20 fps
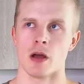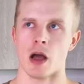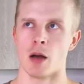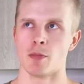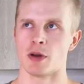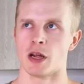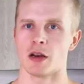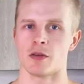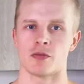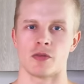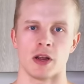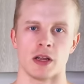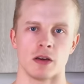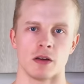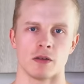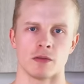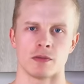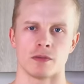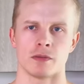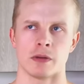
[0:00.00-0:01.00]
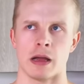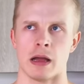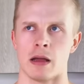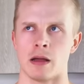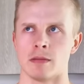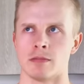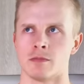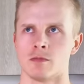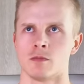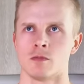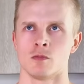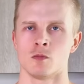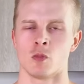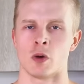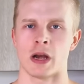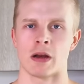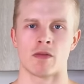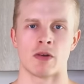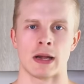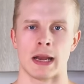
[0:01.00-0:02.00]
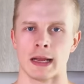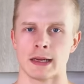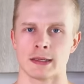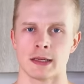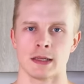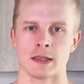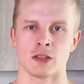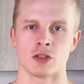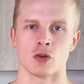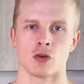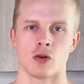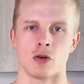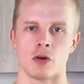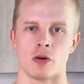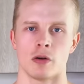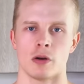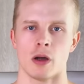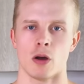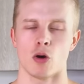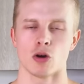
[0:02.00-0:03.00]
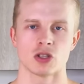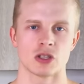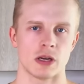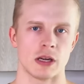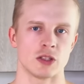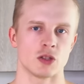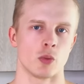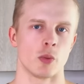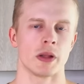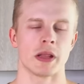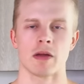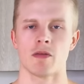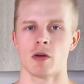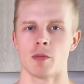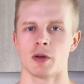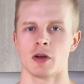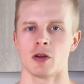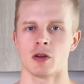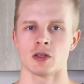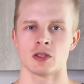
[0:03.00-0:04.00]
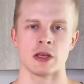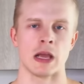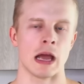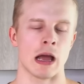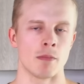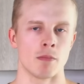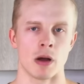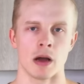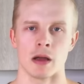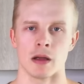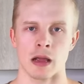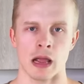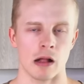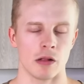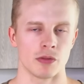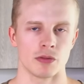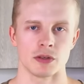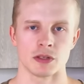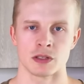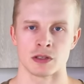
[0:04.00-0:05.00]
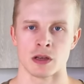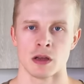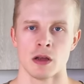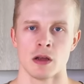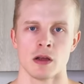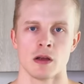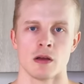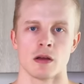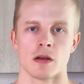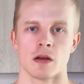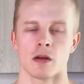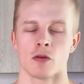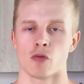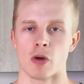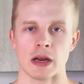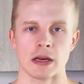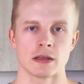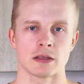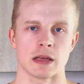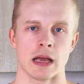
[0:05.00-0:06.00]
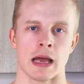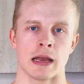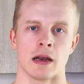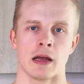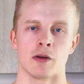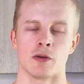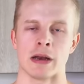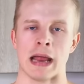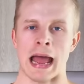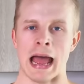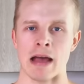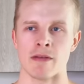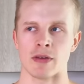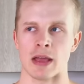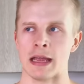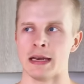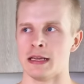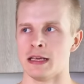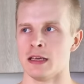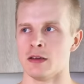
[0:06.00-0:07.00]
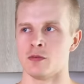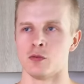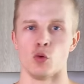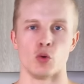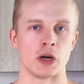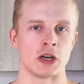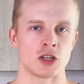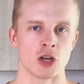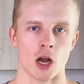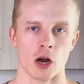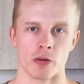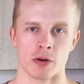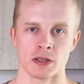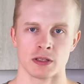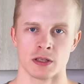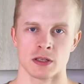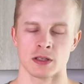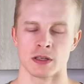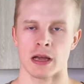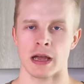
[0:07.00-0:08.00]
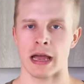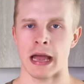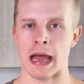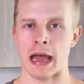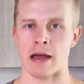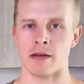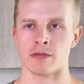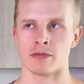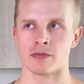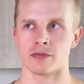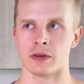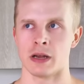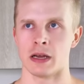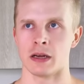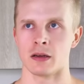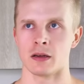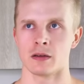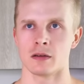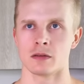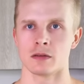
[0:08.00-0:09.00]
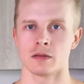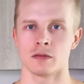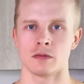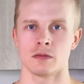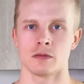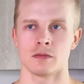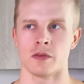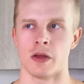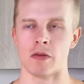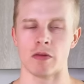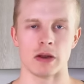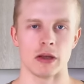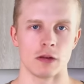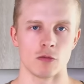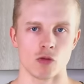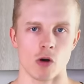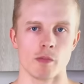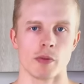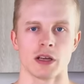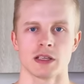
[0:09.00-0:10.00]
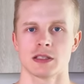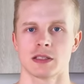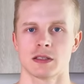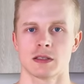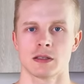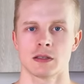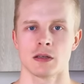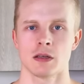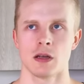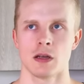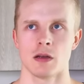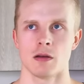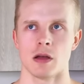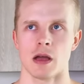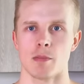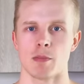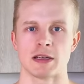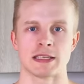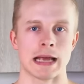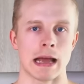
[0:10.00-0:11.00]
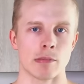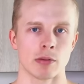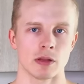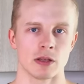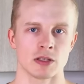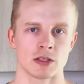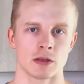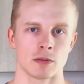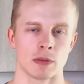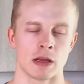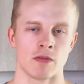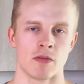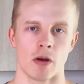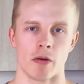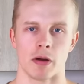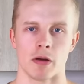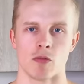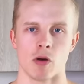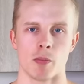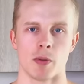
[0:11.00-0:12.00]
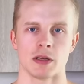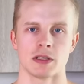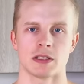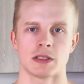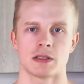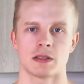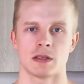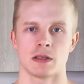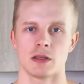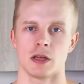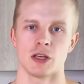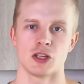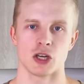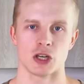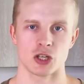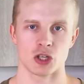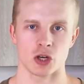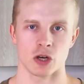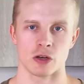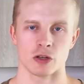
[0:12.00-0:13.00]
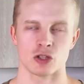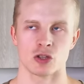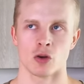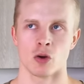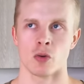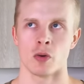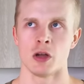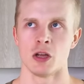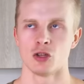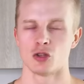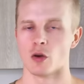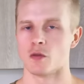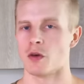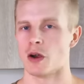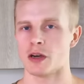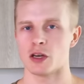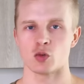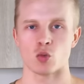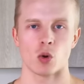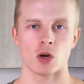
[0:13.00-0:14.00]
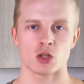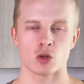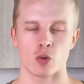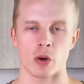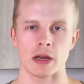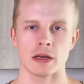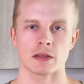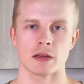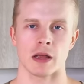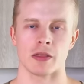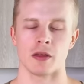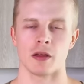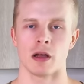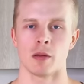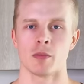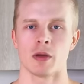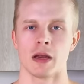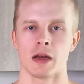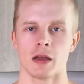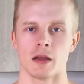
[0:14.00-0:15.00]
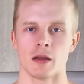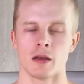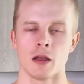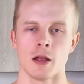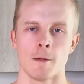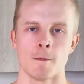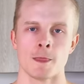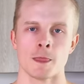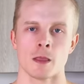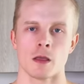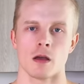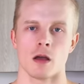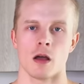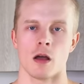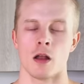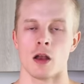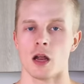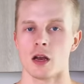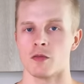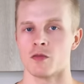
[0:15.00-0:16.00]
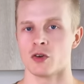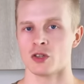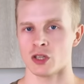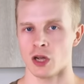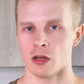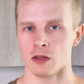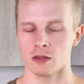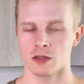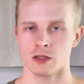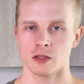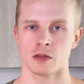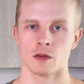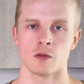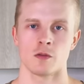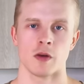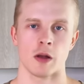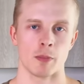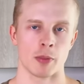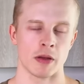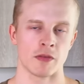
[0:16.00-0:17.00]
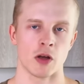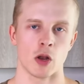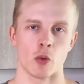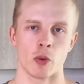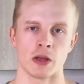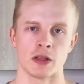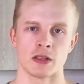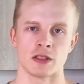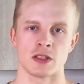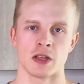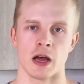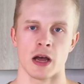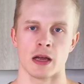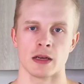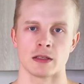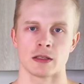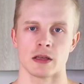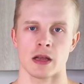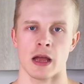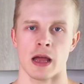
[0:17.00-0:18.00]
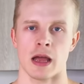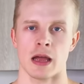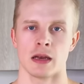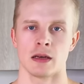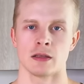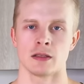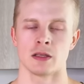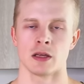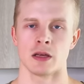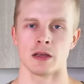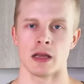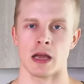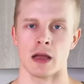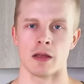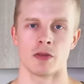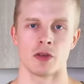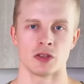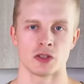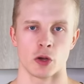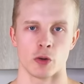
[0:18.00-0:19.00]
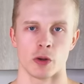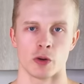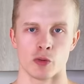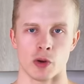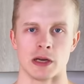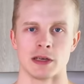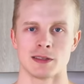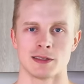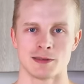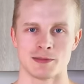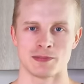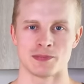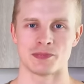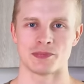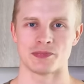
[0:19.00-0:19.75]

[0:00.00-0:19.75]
I'm not afraid of uh, whatever lectins or uh, oxalates or whatever because yeah, my health is uh, great and I don't have any food intolerances. I have like very robust uh, metabolism and very robust digestion. So, so far this works great. I think I'm getting uh, a lot of results by following this diet and uh, yeah, things are going great